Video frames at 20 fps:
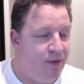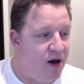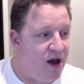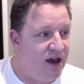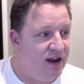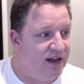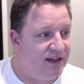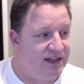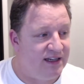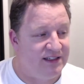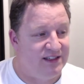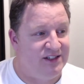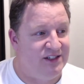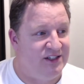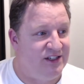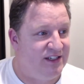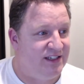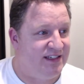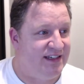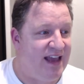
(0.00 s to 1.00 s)
A pilot
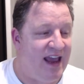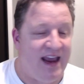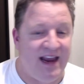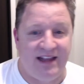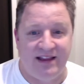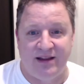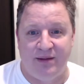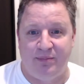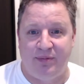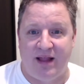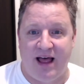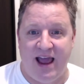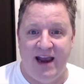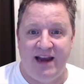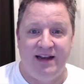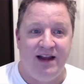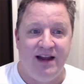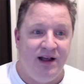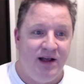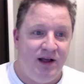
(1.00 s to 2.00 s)
doesn't just get in the
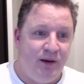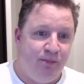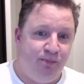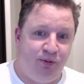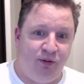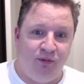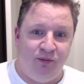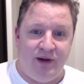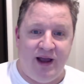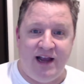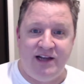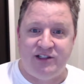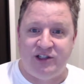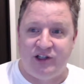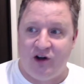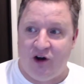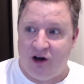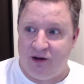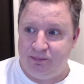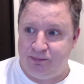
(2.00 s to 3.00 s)
plane, boom,
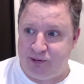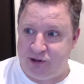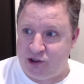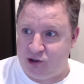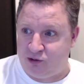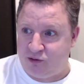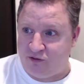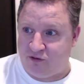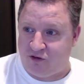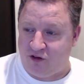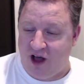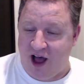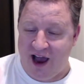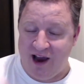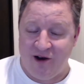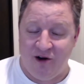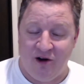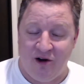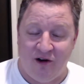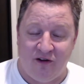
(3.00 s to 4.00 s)
engine on,
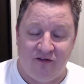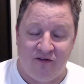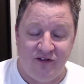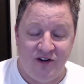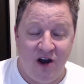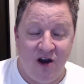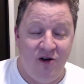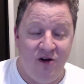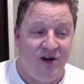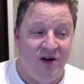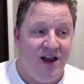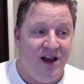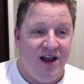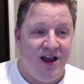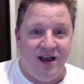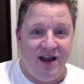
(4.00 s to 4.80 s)
fly off. No,